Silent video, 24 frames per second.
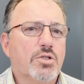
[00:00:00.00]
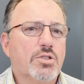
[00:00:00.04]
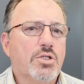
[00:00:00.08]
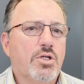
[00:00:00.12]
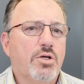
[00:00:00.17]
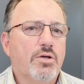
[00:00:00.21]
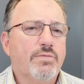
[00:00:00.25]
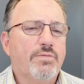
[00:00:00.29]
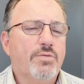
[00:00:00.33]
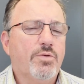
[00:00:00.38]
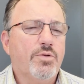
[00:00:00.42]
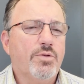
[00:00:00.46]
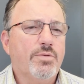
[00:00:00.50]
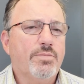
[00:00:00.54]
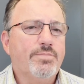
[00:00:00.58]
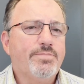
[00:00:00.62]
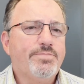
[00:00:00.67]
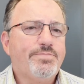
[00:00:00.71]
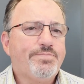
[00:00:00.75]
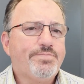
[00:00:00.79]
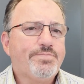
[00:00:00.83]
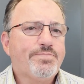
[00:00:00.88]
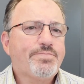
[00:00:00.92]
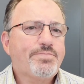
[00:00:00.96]
like for them.
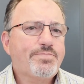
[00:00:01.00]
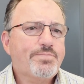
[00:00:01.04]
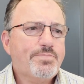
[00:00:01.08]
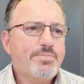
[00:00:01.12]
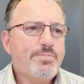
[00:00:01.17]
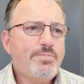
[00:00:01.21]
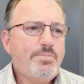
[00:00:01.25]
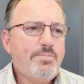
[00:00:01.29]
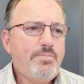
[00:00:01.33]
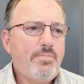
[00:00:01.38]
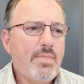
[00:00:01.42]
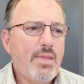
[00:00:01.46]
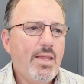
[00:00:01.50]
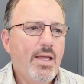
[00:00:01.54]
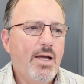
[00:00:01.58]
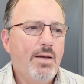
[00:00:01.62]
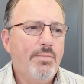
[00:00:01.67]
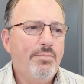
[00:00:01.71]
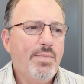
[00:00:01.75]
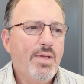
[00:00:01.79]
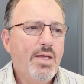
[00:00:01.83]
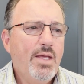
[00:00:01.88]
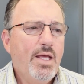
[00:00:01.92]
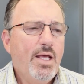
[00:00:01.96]

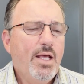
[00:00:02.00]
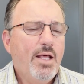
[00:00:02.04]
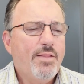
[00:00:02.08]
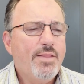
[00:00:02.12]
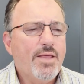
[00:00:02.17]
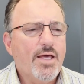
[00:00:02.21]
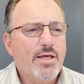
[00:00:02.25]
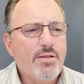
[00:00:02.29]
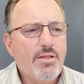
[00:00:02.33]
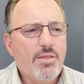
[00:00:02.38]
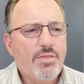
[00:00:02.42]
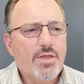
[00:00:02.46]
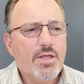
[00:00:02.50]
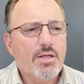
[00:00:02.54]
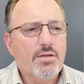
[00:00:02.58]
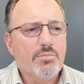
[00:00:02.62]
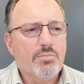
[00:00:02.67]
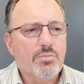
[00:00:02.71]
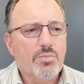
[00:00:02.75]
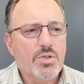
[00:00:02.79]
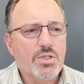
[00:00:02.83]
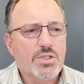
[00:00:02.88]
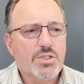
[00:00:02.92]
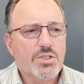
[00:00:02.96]
Um, the other
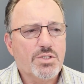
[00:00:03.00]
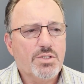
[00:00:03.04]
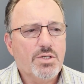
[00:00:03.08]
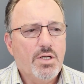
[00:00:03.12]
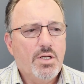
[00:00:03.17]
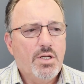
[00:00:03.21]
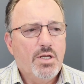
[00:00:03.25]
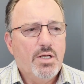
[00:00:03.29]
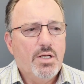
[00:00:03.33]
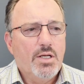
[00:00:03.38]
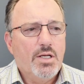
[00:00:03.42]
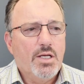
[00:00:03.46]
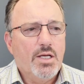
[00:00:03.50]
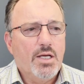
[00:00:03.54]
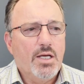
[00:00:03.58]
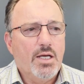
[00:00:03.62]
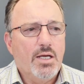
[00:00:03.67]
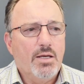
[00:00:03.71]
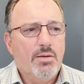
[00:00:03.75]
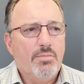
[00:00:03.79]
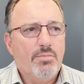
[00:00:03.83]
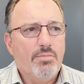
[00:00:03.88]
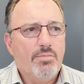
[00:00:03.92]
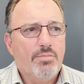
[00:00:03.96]
thing which
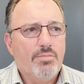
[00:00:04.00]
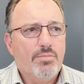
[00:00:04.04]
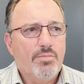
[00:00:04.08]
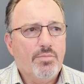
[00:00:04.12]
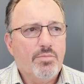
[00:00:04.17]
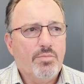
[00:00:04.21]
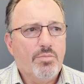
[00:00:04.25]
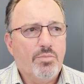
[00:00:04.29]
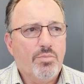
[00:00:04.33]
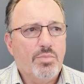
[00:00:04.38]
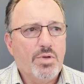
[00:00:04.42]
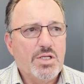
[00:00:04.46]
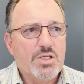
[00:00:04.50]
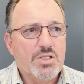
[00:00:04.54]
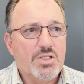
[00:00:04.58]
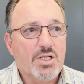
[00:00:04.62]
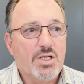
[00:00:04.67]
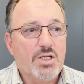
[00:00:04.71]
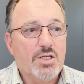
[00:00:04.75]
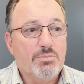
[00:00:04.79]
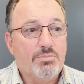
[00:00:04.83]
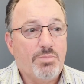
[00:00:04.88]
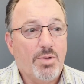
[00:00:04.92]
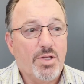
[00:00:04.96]
um, is
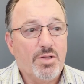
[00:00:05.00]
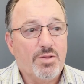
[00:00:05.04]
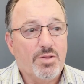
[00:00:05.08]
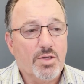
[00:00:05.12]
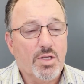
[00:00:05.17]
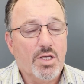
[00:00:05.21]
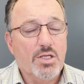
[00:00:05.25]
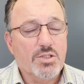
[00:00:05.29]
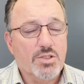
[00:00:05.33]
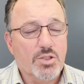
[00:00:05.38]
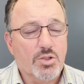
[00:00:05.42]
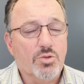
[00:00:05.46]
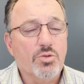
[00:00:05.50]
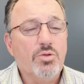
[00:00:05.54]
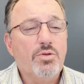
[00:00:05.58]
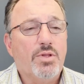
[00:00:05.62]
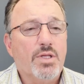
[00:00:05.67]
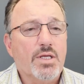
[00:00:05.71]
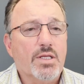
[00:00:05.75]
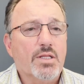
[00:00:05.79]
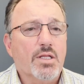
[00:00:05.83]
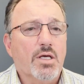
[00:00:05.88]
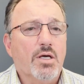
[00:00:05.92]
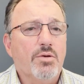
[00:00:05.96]
both is a good
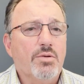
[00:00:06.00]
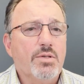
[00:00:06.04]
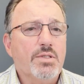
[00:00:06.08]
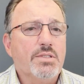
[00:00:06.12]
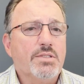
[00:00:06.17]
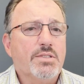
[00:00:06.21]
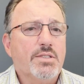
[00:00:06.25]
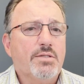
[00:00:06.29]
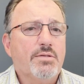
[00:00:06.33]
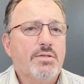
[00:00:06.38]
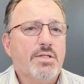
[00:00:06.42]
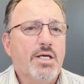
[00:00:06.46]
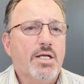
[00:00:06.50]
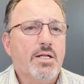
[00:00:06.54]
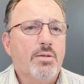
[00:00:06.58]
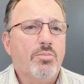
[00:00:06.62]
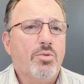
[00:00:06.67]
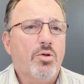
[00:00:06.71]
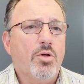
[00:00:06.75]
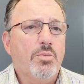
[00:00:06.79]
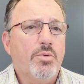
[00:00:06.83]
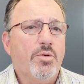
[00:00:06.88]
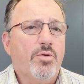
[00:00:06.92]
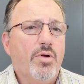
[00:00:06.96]
thing though is that the
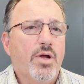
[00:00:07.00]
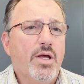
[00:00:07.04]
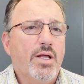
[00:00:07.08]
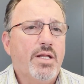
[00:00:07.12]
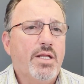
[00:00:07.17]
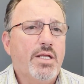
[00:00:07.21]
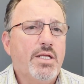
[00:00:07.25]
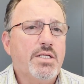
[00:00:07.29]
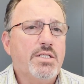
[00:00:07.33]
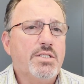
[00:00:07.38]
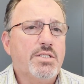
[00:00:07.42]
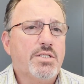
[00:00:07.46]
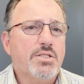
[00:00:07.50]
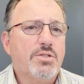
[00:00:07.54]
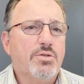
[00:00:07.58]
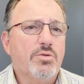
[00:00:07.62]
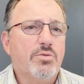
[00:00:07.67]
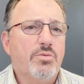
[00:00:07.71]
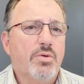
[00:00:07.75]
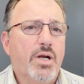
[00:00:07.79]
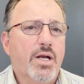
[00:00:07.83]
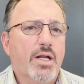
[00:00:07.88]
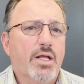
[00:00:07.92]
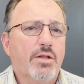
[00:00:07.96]
unemployment rate is still
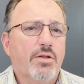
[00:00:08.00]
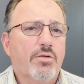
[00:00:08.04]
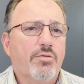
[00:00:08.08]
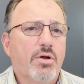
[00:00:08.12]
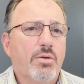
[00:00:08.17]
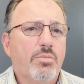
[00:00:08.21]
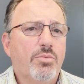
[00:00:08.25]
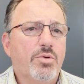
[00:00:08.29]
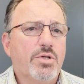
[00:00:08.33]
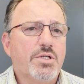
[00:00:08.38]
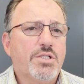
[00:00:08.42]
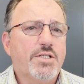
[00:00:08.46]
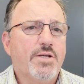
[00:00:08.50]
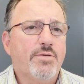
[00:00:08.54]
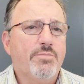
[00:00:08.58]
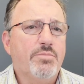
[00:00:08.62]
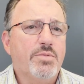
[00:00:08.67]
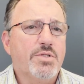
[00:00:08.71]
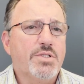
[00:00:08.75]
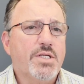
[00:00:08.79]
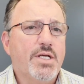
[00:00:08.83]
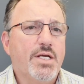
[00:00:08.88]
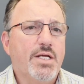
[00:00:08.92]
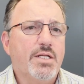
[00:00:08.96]
running at
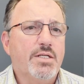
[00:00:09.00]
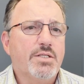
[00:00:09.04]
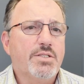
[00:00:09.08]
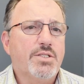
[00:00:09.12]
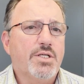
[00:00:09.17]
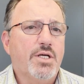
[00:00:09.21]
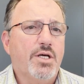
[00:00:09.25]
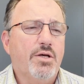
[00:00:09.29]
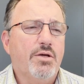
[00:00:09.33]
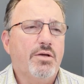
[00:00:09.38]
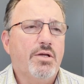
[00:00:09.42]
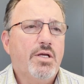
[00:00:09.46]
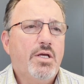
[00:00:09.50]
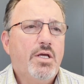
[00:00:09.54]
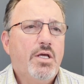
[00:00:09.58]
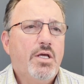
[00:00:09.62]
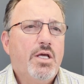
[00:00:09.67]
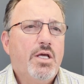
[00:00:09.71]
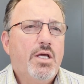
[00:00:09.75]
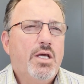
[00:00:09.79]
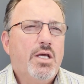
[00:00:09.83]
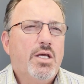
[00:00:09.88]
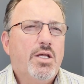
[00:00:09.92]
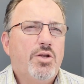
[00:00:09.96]
3.7%. So
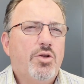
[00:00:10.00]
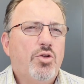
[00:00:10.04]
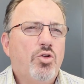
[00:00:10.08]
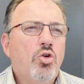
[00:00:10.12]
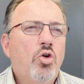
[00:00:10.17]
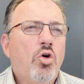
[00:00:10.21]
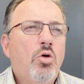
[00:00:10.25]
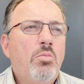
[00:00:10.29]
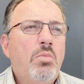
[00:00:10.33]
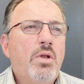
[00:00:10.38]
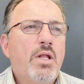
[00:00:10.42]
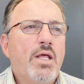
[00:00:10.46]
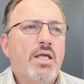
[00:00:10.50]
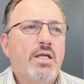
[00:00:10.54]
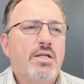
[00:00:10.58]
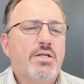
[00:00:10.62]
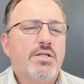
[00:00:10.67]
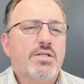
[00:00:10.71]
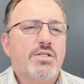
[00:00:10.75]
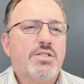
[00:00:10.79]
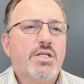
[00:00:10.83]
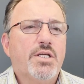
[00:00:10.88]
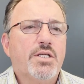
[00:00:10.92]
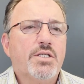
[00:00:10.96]
normally to
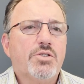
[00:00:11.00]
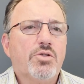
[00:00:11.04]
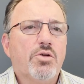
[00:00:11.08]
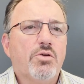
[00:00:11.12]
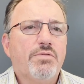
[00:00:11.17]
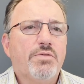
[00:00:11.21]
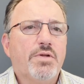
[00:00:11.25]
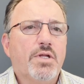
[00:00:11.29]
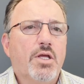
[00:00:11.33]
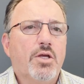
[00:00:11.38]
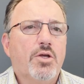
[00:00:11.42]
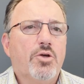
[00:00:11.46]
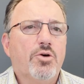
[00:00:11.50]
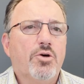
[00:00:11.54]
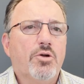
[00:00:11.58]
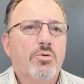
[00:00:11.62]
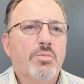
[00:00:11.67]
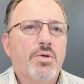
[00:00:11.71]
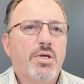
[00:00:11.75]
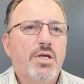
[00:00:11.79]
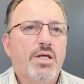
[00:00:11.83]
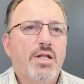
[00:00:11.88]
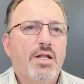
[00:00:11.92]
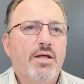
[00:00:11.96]
see a softening
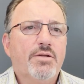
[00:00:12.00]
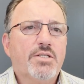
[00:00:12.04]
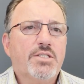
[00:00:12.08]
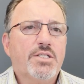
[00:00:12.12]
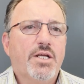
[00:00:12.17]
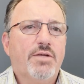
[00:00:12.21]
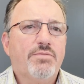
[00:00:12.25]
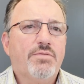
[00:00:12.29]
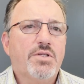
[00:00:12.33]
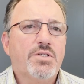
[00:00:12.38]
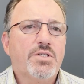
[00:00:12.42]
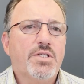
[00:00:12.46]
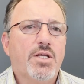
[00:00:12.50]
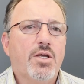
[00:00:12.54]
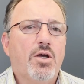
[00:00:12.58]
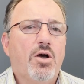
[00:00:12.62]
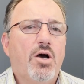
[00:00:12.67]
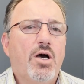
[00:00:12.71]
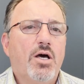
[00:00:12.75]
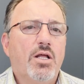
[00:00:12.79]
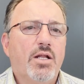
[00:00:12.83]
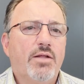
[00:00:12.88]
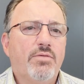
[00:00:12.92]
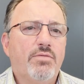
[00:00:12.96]
economy, you'd actually have to see
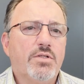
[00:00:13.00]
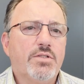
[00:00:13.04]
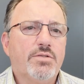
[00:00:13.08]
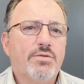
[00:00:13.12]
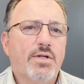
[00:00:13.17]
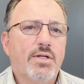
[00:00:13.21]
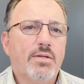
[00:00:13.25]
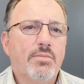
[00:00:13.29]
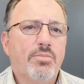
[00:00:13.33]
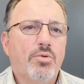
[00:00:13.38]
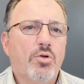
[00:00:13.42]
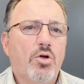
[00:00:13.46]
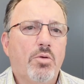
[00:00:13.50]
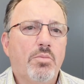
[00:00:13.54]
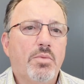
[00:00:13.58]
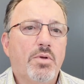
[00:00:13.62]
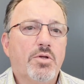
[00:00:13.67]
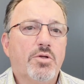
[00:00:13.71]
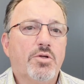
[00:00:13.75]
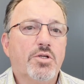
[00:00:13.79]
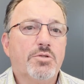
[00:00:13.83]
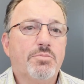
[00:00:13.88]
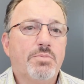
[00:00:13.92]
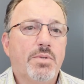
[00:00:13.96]
higher levels of unemployment
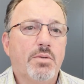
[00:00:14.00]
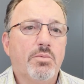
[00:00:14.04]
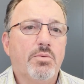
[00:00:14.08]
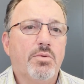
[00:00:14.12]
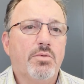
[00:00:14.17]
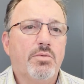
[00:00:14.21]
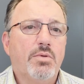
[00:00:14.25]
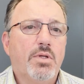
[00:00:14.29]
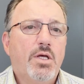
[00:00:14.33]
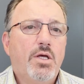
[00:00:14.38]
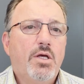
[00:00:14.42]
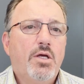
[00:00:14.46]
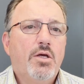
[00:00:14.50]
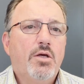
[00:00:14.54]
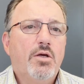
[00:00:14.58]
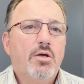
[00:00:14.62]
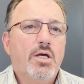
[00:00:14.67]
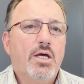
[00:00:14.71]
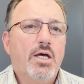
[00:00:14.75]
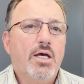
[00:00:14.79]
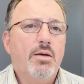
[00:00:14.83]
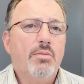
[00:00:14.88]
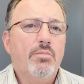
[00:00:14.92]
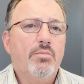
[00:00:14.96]
because people,
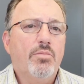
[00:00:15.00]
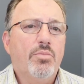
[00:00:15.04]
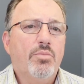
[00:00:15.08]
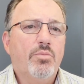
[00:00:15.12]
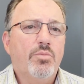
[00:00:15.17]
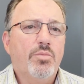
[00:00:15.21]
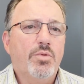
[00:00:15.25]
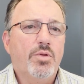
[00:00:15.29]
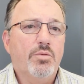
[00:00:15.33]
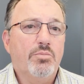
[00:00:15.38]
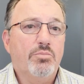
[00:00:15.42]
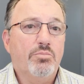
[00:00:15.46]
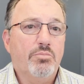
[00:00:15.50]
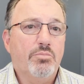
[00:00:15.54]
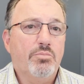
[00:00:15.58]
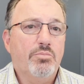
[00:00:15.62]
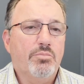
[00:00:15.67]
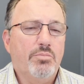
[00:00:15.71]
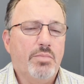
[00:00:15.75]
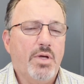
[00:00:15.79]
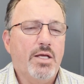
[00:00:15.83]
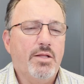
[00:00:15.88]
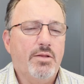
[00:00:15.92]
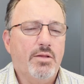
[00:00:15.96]
um, the,
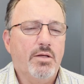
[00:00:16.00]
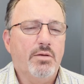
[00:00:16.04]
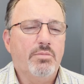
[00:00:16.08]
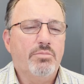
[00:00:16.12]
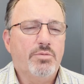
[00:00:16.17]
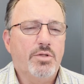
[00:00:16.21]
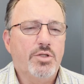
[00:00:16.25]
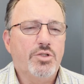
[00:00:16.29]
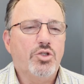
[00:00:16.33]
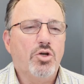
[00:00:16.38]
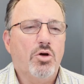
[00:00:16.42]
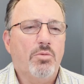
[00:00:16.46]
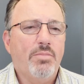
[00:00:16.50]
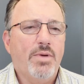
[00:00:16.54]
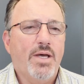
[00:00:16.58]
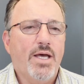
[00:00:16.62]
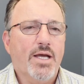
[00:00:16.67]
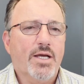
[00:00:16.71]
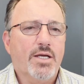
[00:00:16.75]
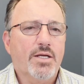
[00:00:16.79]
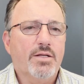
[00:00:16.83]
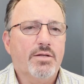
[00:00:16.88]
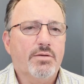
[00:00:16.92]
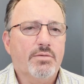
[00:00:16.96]
a, the, the job
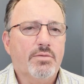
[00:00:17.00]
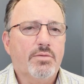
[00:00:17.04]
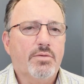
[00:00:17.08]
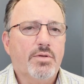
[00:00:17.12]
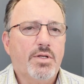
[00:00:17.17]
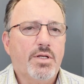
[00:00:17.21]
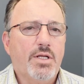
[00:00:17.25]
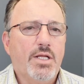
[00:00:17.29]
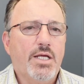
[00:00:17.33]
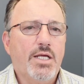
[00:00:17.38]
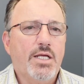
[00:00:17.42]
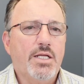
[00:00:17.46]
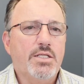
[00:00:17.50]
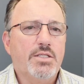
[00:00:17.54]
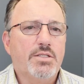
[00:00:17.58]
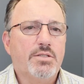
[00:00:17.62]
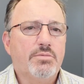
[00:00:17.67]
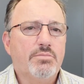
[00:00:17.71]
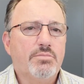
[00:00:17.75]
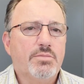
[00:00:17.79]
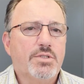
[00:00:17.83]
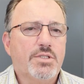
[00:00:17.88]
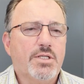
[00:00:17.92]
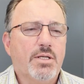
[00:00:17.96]
market
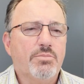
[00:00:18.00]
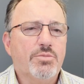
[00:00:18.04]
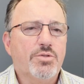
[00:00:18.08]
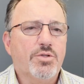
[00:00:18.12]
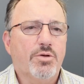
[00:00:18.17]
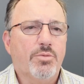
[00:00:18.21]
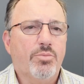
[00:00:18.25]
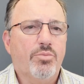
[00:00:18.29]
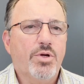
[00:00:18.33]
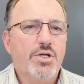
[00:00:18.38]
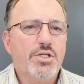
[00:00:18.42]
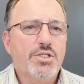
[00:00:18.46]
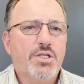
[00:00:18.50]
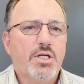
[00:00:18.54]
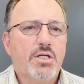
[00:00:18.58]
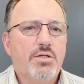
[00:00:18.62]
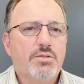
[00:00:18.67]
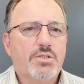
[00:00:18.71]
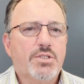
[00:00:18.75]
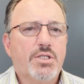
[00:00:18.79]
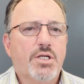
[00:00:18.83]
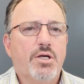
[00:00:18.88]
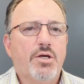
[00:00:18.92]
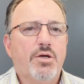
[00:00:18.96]
needs some sort of pressure.
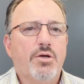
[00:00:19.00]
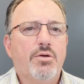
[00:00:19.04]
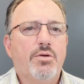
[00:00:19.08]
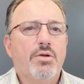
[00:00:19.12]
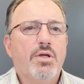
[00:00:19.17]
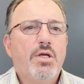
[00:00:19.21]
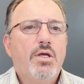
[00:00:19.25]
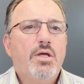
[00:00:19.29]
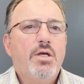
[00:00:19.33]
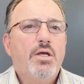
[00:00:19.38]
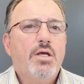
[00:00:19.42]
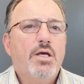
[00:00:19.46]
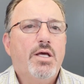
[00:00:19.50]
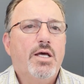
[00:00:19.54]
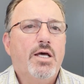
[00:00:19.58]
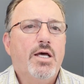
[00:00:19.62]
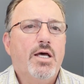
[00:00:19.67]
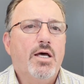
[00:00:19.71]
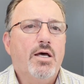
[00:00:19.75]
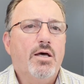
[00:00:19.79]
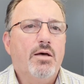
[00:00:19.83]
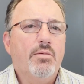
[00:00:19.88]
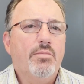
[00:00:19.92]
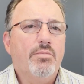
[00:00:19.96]
So,
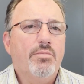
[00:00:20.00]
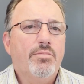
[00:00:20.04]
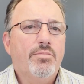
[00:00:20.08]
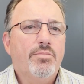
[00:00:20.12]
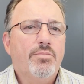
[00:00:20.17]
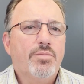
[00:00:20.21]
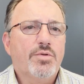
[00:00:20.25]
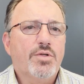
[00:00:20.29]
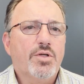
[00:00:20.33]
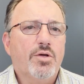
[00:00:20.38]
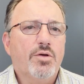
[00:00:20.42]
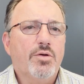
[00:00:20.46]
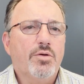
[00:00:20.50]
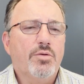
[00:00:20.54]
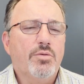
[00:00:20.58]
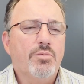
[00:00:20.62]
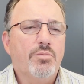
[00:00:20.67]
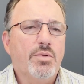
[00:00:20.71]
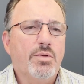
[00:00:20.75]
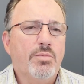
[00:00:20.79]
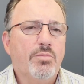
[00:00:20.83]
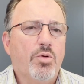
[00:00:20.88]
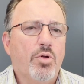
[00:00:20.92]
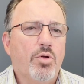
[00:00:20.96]
um, so
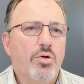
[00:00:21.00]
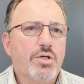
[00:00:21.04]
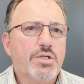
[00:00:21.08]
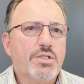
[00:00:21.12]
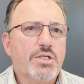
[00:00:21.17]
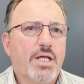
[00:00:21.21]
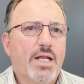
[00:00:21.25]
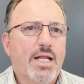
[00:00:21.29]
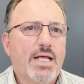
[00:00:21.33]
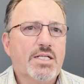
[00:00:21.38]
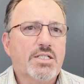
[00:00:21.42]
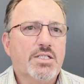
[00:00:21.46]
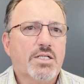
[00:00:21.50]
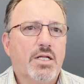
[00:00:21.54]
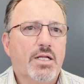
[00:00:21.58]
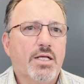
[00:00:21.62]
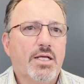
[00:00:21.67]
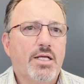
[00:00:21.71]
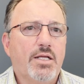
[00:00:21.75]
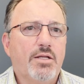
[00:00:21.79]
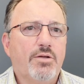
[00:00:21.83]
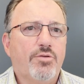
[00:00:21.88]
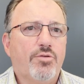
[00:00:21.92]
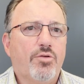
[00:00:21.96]
employers can
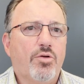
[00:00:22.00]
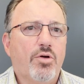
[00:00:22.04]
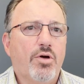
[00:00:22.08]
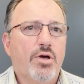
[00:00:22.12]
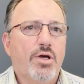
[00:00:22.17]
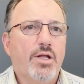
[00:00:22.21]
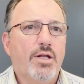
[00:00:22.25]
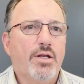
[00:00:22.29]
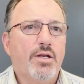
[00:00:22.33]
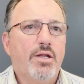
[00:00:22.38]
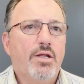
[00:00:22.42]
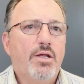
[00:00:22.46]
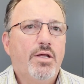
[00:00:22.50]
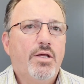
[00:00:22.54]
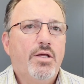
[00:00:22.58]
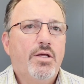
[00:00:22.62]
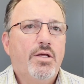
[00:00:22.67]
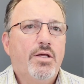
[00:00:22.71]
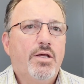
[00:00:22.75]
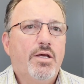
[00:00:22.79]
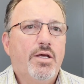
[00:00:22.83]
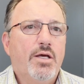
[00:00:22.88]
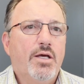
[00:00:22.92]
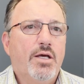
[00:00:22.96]
actually try and
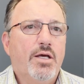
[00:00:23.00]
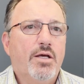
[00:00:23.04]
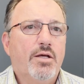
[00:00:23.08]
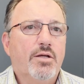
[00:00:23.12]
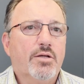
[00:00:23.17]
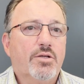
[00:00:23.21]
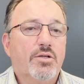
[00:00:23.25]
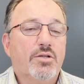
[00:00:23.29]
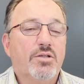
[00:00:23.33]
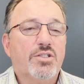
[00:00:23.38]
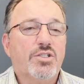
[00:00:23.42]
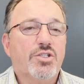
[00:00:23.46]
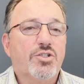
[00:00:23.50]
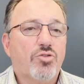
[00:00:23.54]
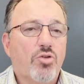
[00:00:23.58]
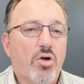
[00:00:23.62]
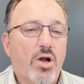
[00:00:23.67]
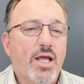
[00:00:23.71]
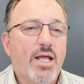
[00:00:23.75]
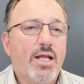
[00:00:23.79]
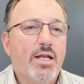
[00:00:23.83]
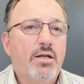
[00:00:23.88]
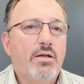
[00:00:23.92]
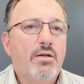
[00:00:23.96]
uh,
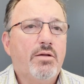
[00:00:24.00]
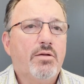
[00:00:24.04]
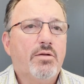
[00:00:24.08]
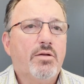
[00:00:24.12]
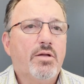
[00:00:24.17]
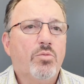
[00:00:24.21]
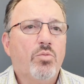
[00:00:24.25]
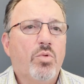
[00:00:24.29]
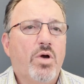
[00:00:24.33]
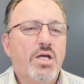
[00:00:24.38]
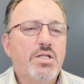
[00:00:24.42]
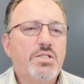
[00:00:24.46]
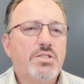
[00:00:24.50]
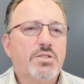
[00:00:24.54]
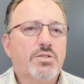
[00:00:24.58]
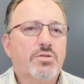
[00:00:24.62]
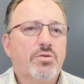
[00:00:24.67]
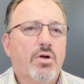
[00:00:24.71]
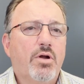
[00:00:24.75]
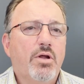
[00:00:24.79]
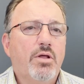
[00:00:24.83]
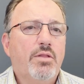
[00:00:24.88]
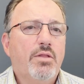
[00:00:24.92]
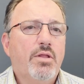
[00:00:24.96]
constrain wages
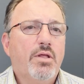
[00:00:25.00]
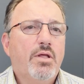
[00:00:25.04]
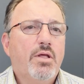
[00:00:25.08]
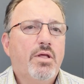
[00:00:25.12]
growth.